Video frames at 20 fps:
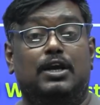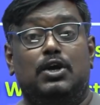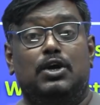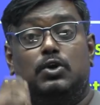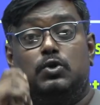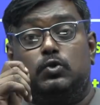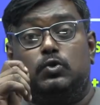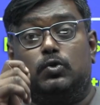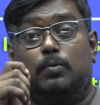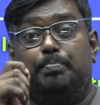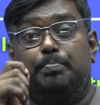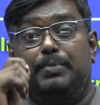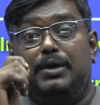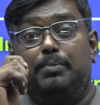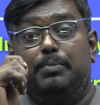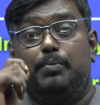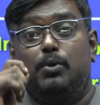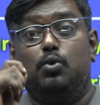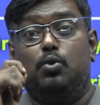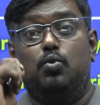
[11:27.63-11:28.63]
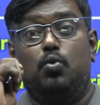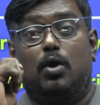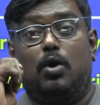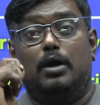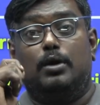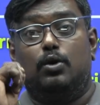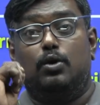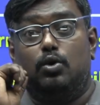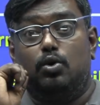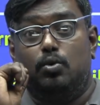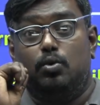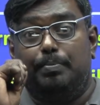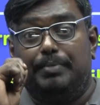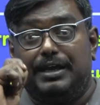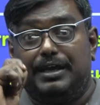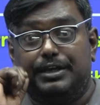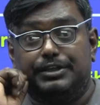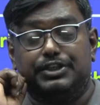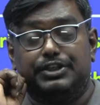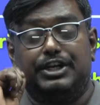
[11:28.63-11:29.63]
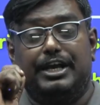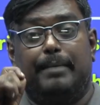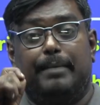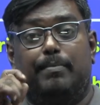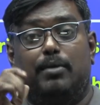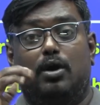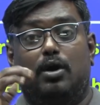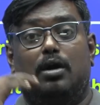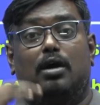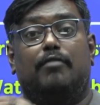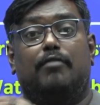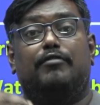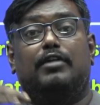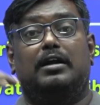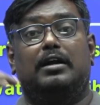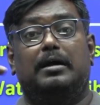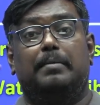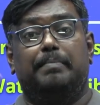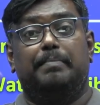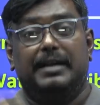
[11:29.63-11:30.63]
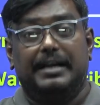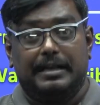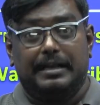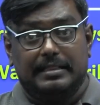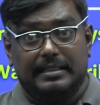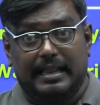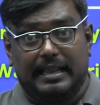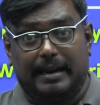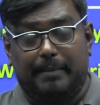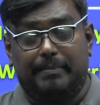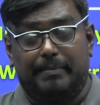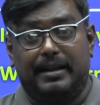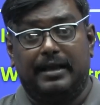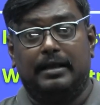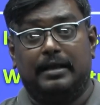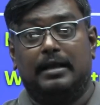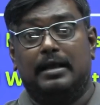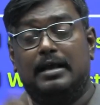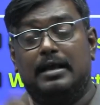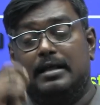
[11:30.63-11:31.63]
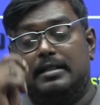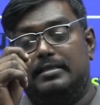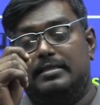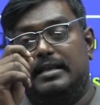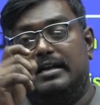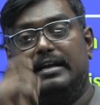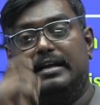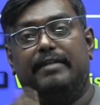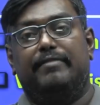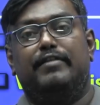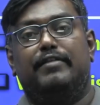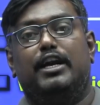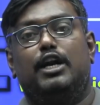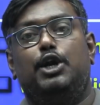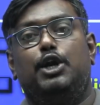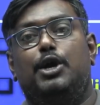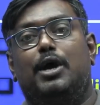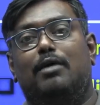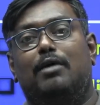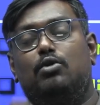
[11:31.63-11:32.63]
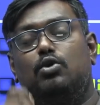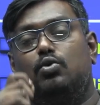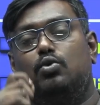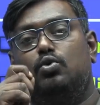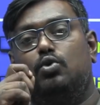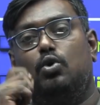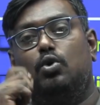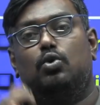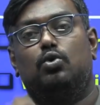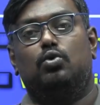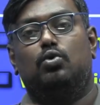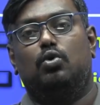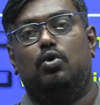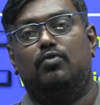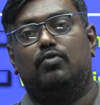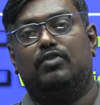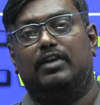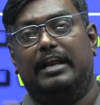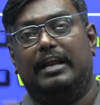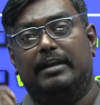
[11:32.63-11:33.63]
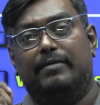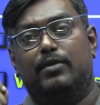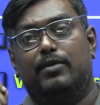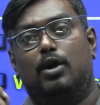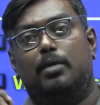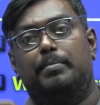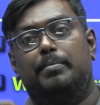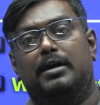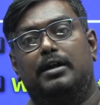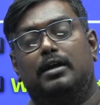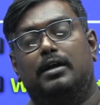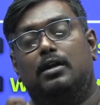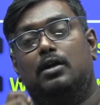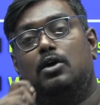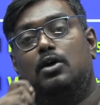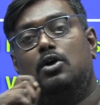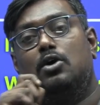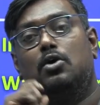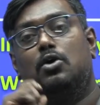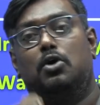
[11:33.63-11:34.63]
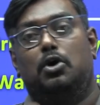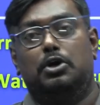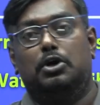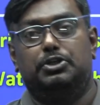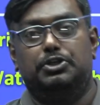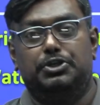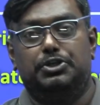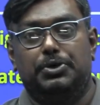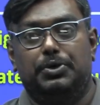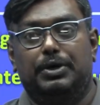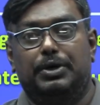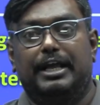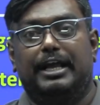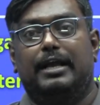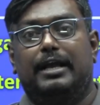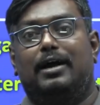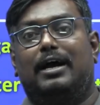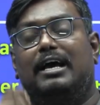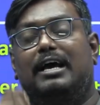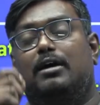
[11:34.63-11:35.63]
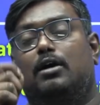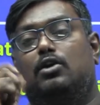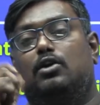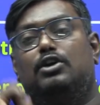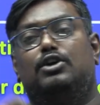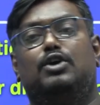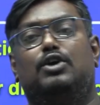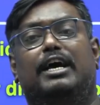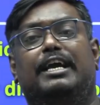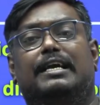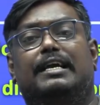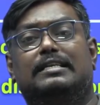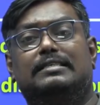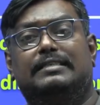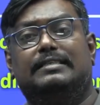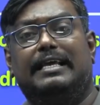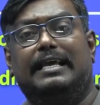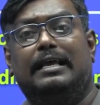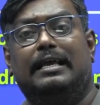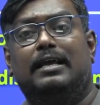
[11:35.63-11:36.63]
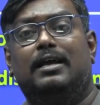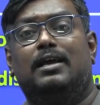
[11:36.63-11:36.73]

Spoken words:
So people who want to do PhD abroad after completing their M.Tech, then definitely you have to go for environmental or geotech, or I can say